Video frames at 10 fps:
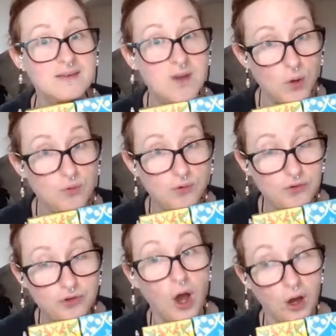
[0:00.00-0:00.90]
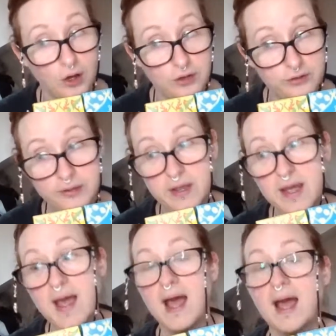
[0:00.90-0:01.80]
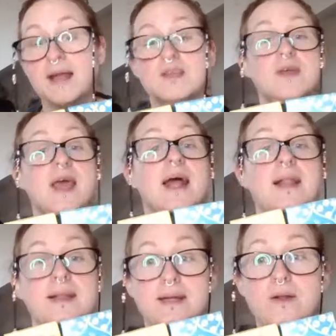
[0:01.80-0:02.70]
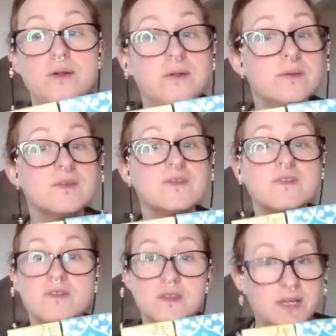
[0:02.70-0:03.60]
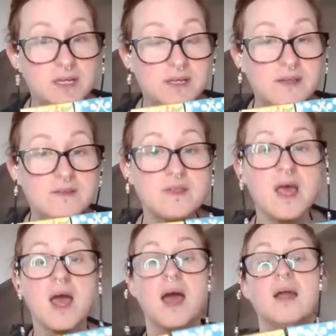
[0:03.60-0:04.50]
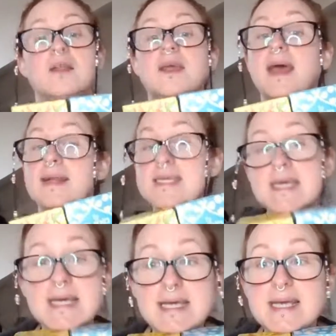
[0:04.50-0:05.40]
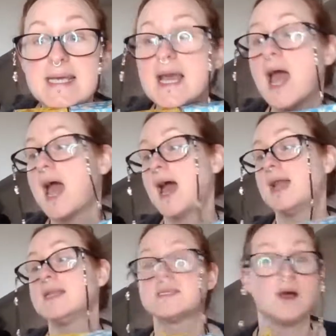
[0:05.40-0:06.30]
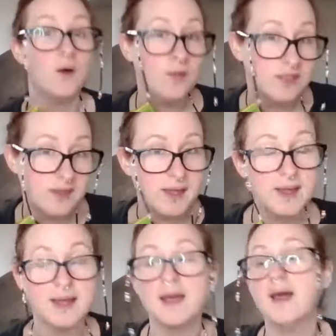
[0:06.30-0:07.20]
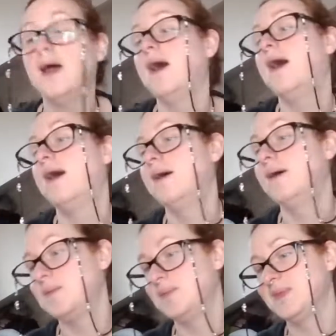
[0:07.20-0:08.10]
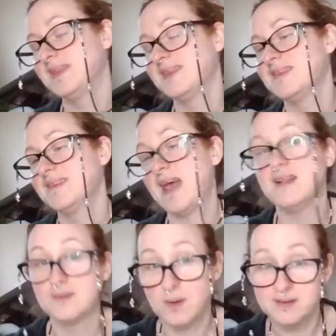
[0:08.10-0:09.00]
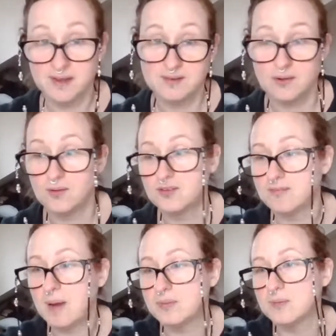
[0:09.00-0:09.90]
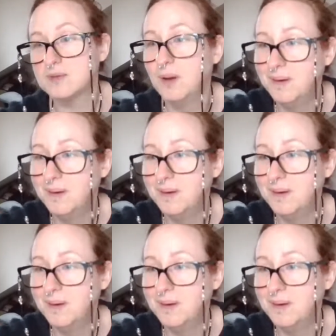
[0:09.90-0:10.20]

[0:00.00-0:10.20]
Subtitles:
note card, and you get little stickers and you get tea, and it's a whole thing, hence why it takes so long to wrap them.